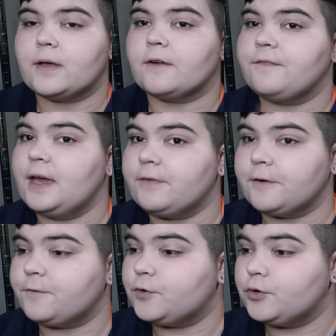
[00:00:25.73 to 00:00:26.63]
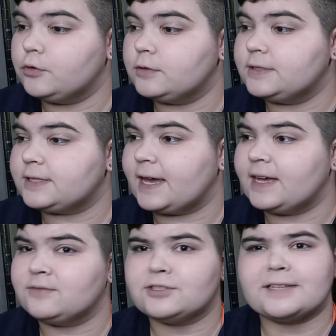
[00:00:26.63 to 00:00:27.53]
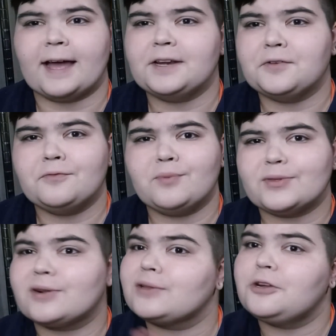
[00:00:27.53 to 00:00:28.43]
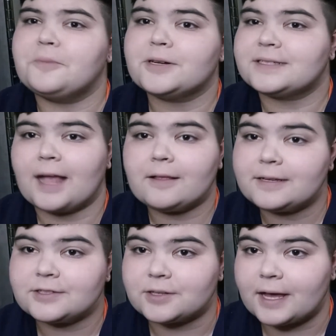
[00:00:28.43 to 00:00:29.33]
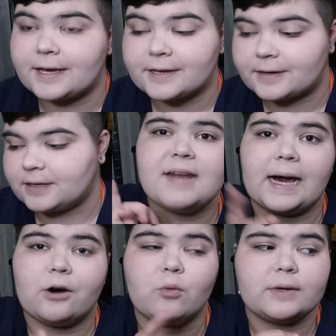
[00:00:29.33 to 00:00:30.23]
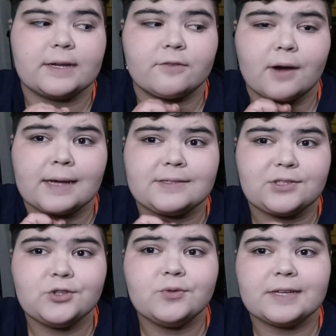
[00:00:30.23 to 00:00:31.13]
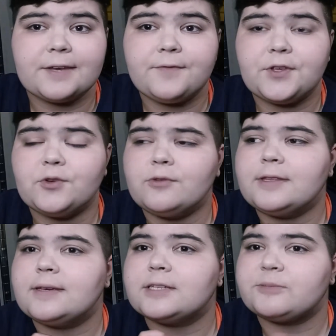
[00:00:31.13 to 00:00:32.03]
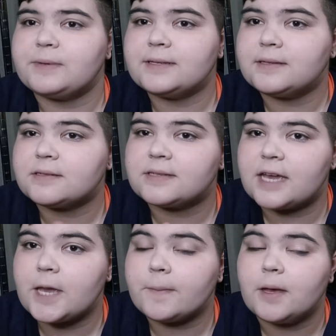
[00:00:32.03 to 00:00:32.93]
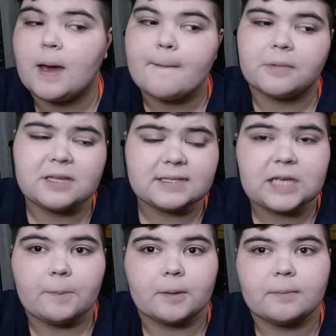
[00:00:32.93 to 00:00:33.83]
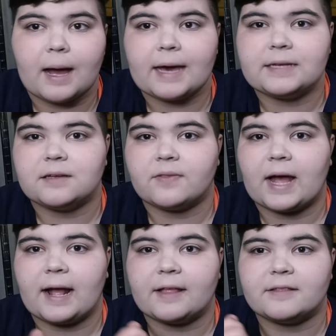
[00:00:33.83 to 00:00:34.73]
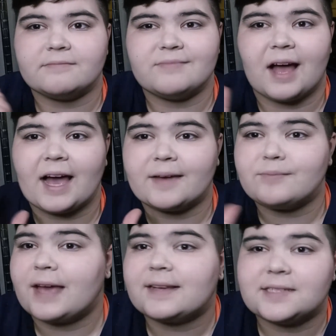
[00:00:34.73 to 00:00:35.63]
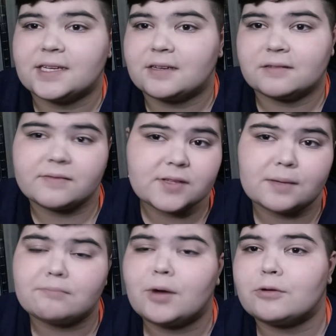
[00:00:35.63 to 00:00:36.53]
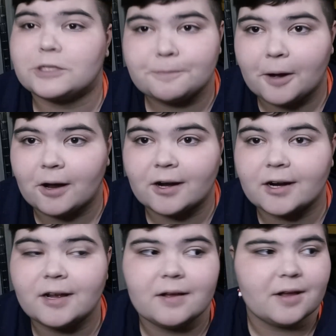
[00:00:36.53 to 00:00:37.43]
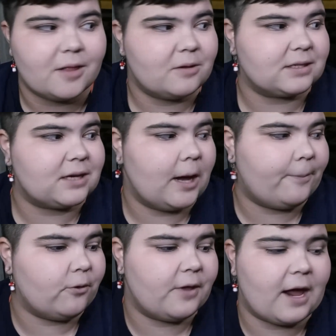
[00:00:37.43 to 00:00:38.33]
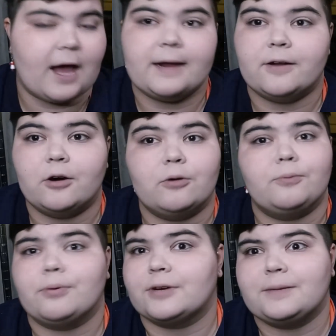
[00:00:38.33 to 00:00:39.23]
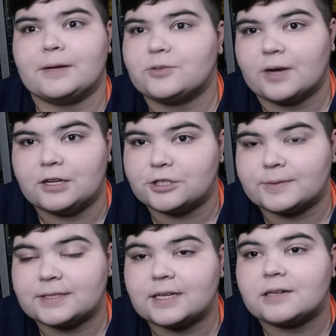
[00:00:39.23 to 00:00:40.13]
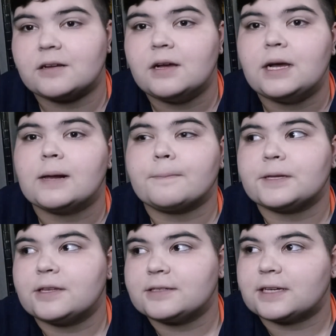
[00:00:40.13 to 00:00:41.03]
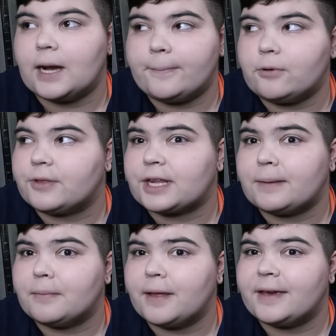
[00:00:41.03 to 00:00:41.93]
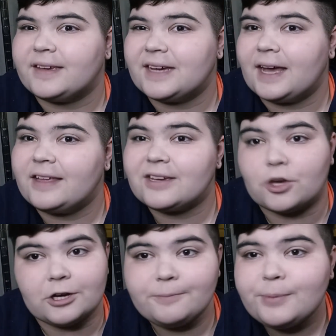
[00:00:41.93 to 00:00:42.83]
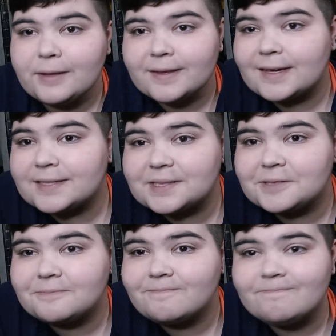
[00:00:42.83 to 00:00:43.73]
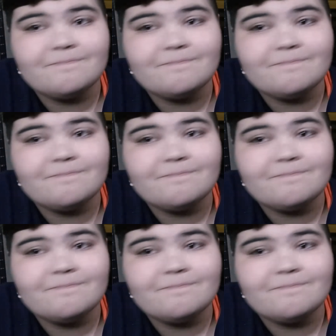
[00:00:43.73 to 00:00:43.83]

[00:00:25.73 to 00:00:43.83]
their favorite foods, and just kind of what their little personalities are like. Now, whenever I do give you the species name, please keep in mind that I'm guessing for the most part. There's a couple that I know pretty much 100%, but there's a couple that I'm like, it could be this.